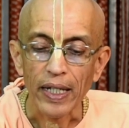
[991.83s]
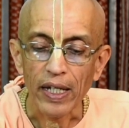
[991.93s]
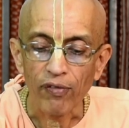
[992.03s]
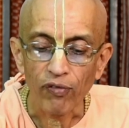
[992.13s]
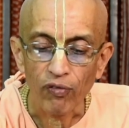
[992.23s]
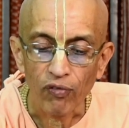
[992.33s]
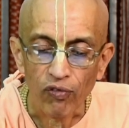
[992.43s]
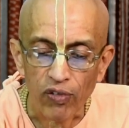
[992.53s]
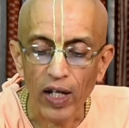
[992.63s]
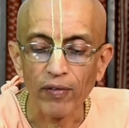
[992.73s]
a
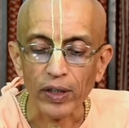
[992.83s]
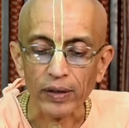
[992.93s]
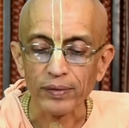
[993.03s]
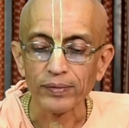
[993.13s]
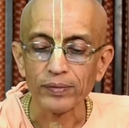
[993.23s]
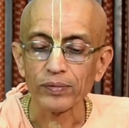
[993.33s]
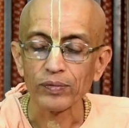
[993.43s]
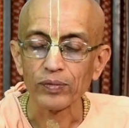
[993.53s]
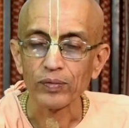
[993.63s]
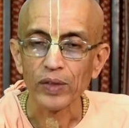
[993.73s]
flower,
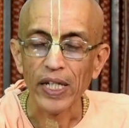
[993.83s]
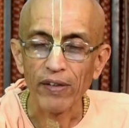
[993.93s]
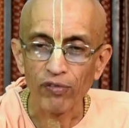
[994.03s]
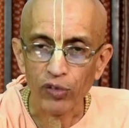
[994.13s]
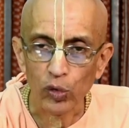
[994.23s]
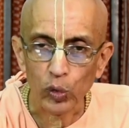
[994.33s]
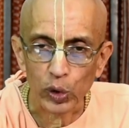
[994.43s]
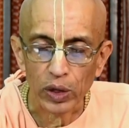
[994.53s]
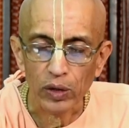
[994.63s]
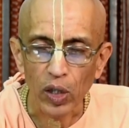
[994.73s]
a
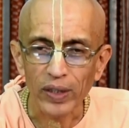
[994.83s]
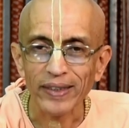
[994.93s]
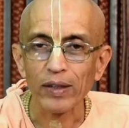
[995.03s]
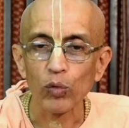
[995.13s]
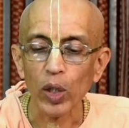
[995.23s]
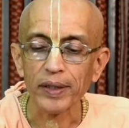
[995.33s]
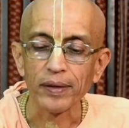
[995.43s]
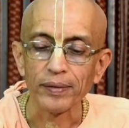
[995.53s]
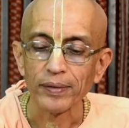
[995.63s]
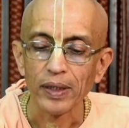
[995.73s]
fruit or little
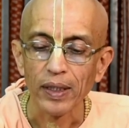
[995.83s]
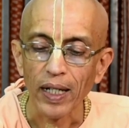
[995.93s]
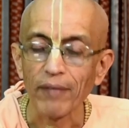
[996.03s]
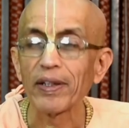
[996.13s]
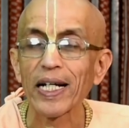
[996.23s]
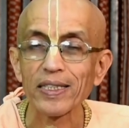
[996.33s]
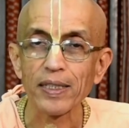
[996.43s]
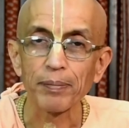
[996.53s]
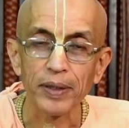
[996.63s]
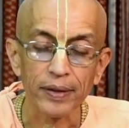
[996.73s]
water, I will
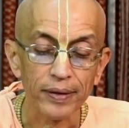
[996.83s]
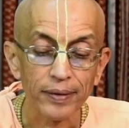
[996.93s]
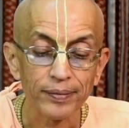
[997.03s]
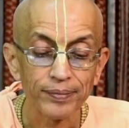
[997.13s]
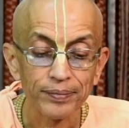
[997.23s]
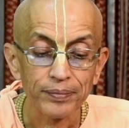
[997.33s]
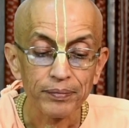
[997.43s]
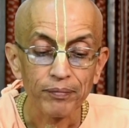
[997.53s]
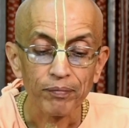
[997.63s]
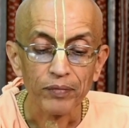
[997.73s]
accept it.
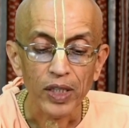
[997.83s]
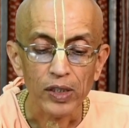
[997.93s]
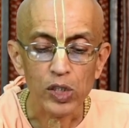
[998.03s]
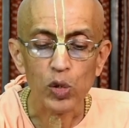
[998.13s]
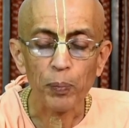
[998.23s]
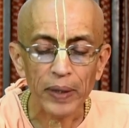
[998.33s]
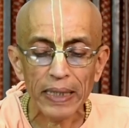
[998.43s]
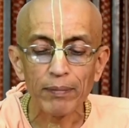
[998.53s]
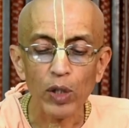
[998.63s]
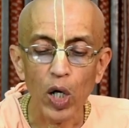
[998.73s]
The
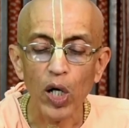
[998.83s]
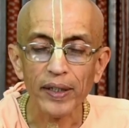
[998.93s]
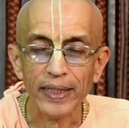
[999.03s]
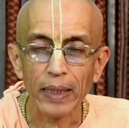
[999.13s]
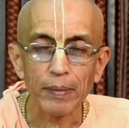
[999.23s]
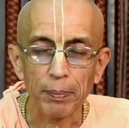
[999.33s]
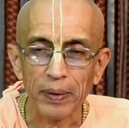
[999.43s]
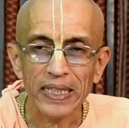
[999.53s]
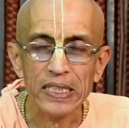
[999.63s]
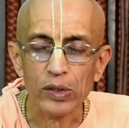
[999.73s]
Supreme Lord can be
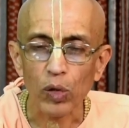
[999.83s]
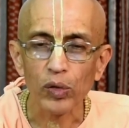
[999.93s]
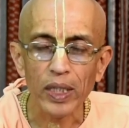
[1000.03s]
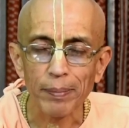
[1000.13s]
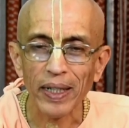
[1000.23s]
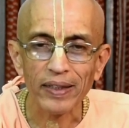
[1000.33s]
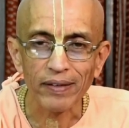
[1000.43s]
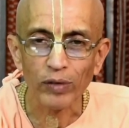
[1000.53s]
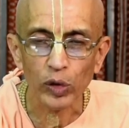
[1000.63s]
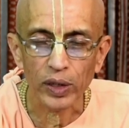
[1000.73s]
pleased only by
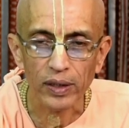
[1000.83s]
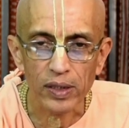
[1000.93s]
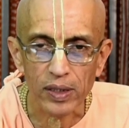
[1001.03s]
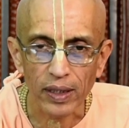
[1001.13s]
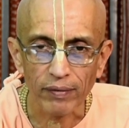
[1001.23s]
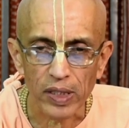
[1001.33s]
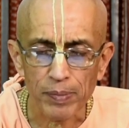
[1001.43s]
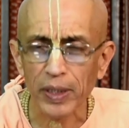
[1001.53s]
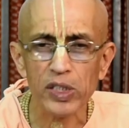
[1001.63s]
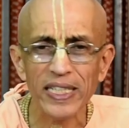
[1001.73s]
devotional service
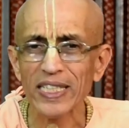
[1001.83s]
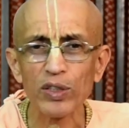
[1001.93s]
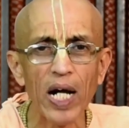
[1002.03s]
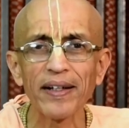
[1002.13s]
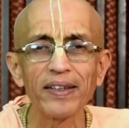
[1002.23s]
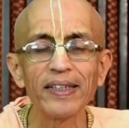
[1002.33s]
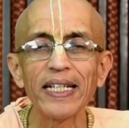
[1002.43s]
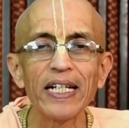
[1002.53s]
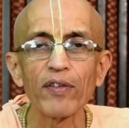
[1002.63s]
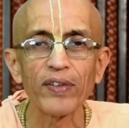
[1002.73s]
because he is not in
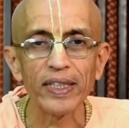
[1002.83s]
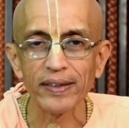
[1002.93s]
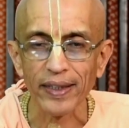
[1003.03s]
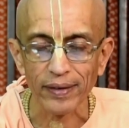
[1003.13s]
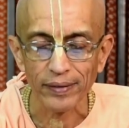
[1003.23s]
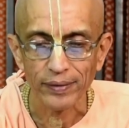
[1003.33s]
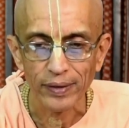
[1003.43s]
need of anything.